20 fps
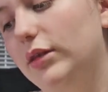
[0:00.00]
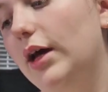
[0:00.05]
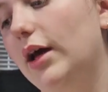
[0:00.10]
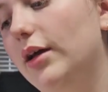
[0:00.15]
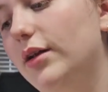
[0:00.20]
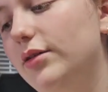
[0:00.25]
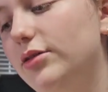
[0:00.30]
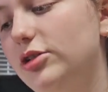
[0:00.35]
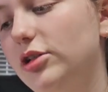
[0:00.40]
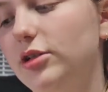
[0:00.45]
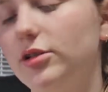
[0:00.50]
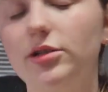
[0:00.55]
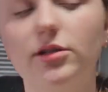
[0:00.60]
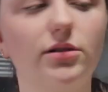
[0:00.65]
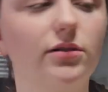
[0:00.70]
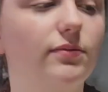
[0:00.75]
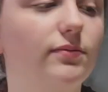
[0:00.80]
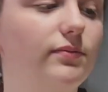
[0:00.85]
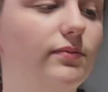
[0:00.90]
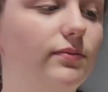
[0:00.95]
That
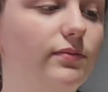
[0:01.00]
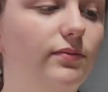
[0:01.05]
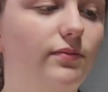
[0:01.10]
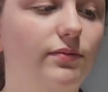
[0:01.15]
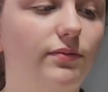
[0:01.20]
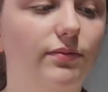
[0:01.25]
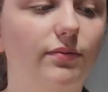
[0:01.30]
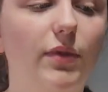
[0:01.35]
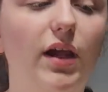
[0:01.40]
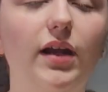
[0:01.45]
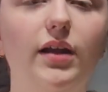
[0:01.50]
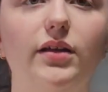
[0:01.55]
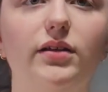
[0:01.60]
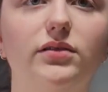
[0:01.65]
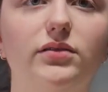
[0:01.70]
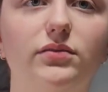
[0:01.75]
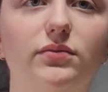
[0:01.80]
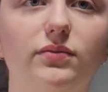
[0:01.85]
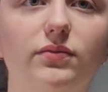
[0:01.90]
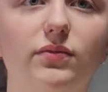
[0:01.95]
just made it
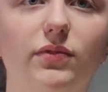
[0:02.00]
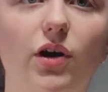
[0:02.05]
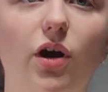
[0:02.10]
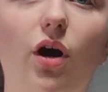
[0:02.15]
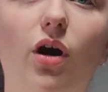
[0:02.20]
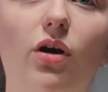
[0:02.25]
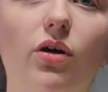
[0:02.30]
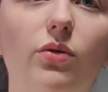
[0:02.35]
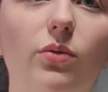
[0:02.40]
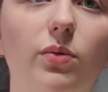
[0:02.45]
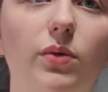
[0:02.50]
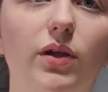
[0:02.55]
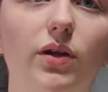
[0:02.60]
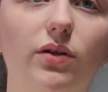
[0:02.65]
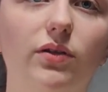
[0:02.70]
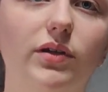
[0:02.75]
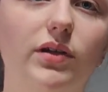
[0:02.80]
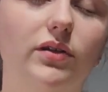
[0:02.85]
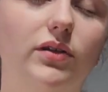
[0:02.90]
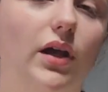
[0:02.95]
all
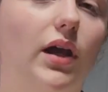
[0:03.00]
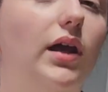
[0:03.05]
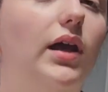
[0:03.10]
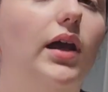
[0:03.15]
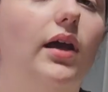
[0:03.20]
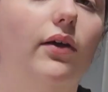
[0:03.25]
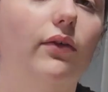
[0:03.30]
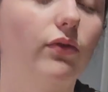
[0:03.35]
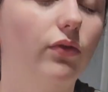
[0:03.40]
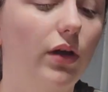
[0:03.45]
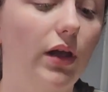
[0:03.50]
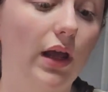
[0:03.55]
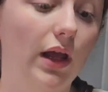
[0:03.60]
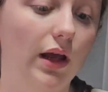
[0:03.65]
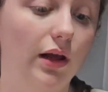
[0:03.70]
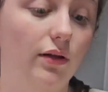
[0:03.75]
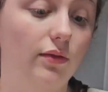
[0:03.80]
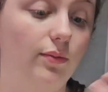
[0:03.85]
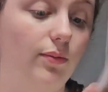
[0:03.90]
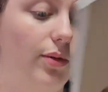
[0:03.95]
weird because I can't
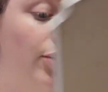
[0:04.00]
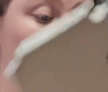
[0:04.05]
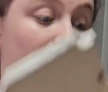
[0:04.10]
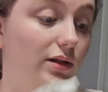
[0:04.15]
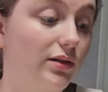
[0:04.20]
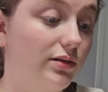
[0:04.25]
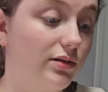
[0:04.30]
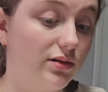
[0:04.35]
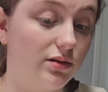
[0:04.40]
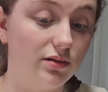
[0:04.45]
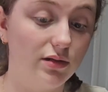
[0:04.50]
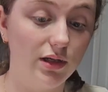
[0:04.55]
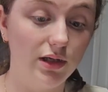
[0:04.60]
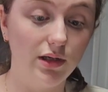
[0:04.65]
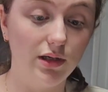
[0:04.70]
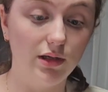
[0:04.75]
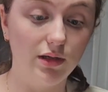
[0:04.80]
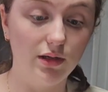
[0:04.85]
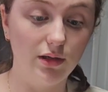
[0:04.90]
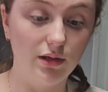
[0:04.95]
freehand points.
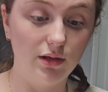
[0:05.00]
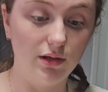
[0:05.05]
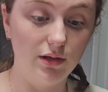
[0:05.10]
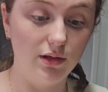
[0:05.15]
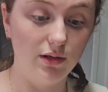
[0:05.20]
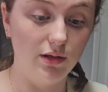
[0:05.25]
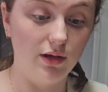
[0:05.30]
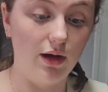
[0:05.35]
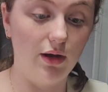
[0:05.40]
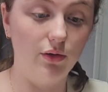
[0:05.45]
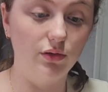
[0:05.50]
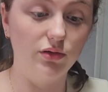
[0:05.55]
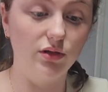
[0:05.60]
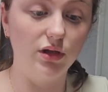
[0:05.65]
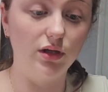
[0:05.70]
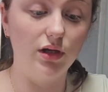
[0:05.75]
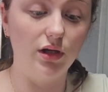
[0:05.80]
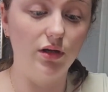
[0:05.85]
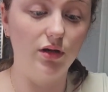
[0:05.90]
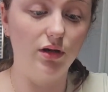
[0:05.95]
I was
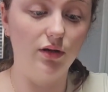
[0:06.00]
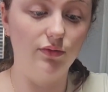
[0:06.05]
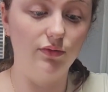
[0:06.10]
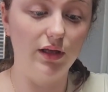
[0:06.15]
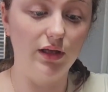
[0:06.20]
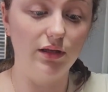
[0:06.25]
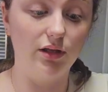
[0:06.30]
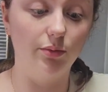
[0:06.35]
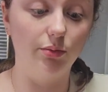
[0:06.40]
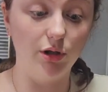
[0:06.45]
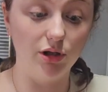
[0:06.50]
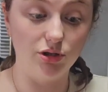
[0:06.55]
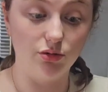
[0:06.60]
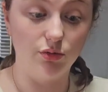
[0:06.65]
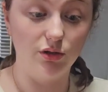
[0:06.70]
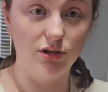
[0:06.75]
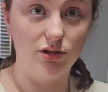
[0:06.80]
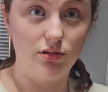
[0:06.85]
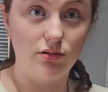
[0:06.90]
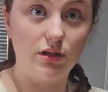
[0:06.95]
lucky enough that the brush
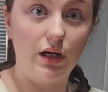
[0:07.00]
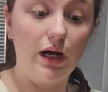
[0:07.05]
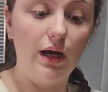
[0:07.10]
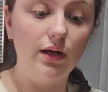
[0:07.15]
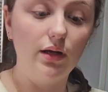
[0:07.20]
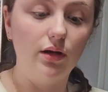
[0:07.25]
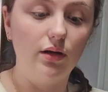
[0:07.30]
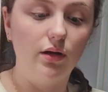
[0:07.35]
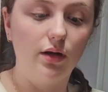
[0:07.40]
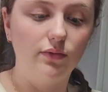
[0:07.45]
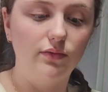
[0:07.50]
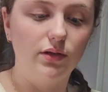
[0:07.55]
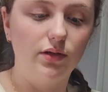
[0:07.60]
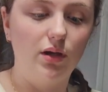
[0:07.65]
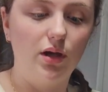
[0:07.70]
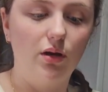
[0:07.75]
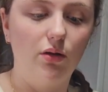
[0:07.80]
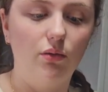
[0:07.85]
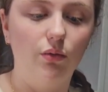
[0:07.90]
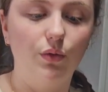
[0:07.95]
was tiny enough to
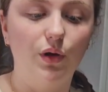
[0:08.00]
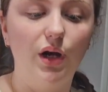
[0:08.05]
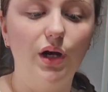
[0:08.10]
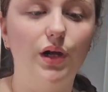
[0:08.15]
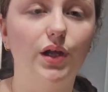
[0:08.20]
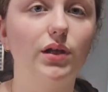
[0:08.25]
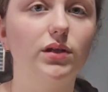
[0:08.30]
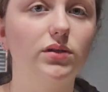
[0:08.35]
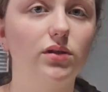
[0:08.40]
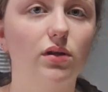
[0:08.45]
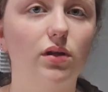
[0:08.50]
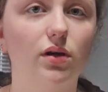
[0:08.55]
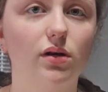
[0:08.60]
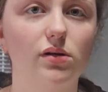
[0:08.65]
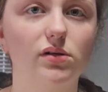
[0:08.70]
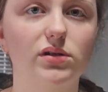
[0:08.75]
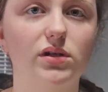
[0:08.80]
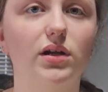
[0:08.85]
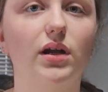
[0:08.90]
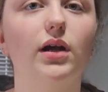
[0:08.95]
get right into
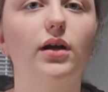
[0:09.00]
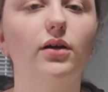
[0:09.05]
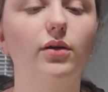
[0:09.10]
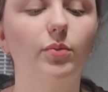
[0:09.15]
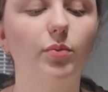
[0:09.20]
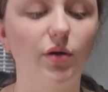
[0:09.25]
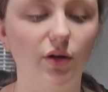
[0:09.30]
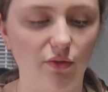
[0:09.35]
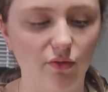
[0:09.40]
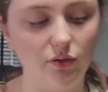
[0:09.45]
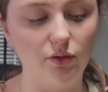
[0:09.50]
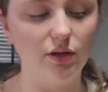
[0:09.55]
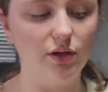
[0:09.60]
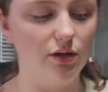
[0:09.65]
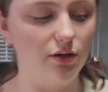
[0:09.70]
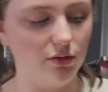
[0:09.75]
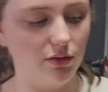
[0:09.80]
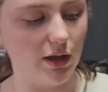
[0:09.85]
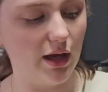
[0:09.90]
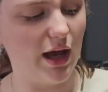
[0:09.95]
those, and I could perfectly
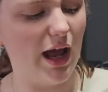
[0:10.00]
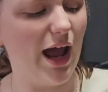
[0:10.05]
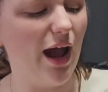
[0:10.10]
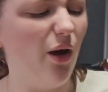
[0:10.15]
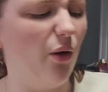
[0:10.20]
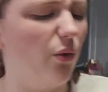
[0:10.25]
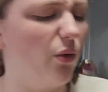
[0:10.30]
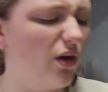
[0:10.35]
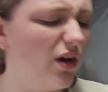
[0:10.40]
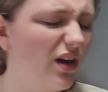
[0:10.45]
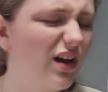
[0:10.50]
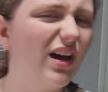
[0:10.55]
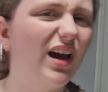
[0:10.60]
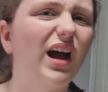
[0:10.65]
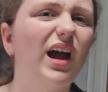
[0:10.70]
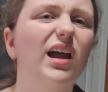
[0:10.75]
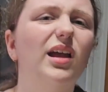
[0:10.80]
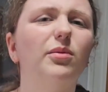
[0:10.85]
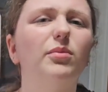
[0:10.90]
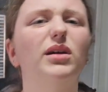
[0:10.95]
do that. Ow,
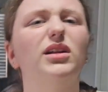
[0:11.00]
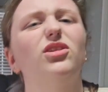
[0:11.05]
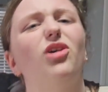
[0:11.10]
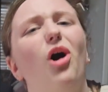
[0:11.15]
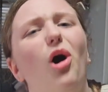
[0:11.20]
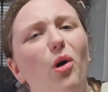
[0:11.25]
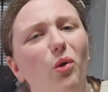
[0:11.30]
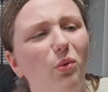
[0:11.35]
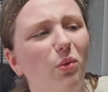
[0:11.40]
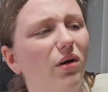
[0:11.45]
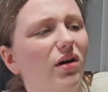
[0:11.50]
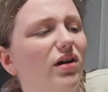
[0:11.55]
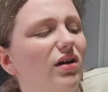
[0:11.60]
I hit my toe.